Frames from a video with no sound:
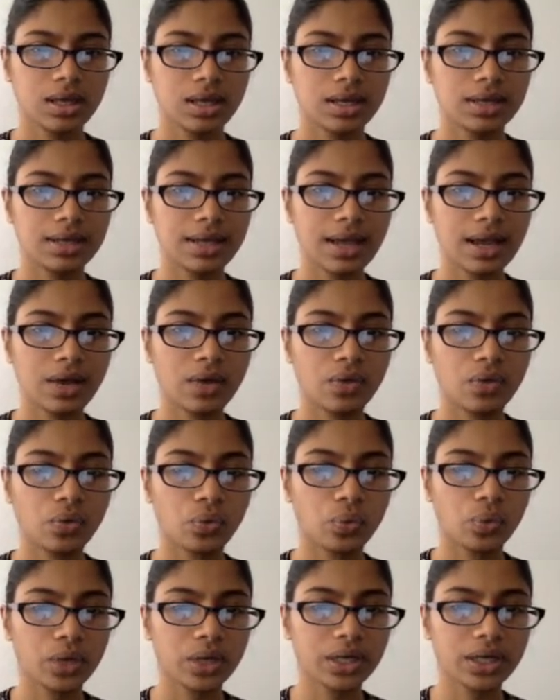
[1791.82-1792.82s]
And now,
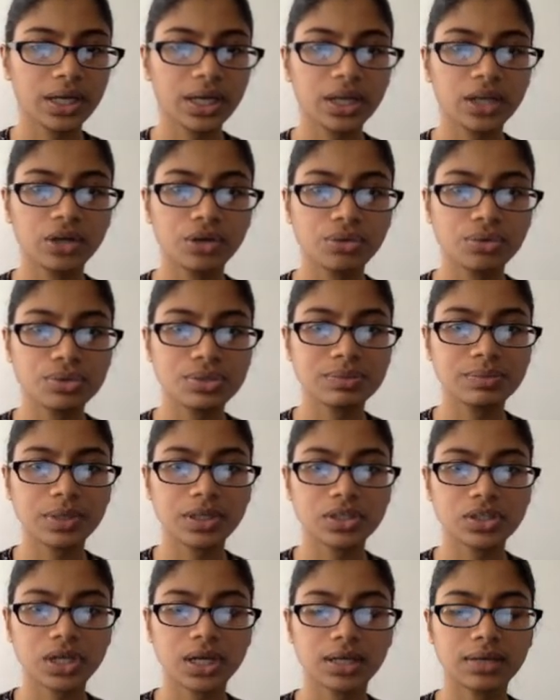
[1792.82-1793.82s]
where can I go to
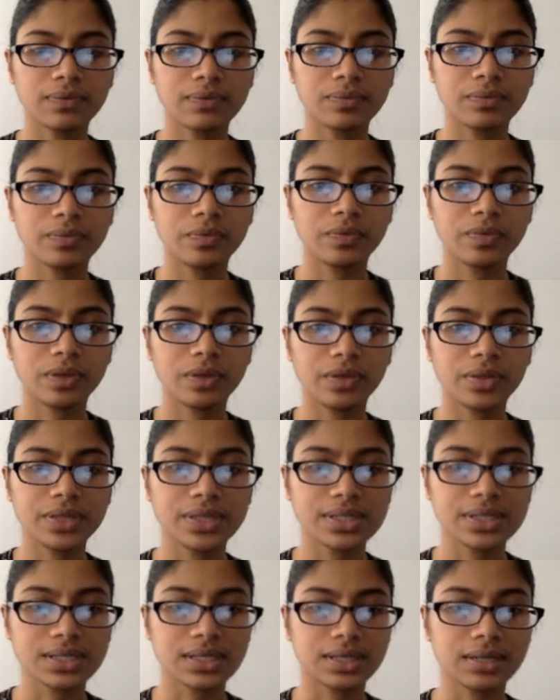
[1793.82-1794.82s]
make sure I can fill
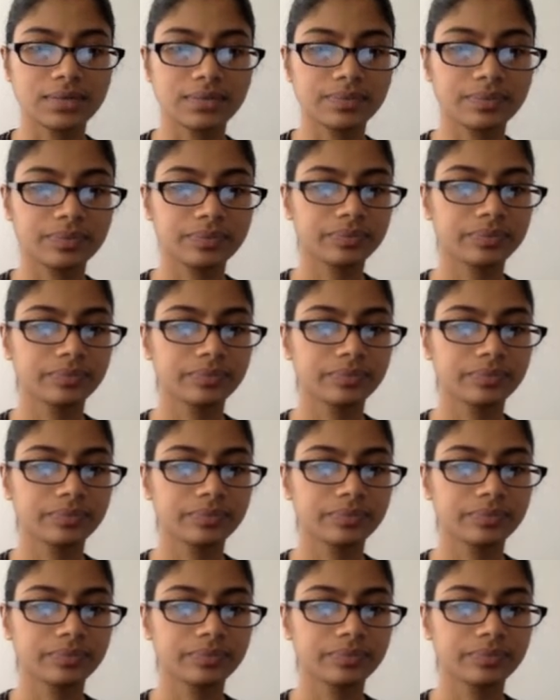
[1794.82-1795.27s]
this in?